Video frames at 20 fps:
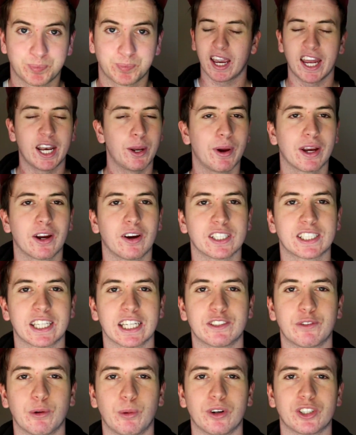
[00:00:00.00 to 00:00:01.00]
Anyway guys,
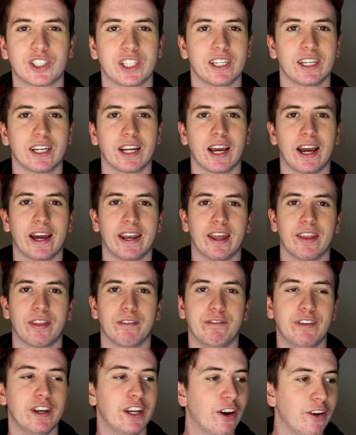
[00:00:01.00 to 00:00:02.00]
thanks for watching another
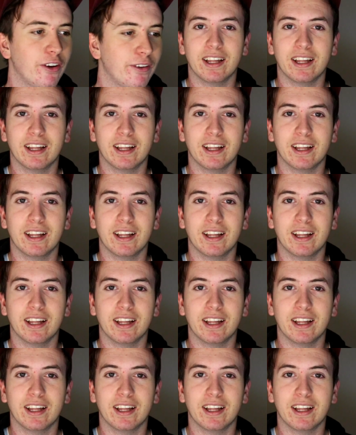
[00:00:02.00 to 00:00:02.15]
video.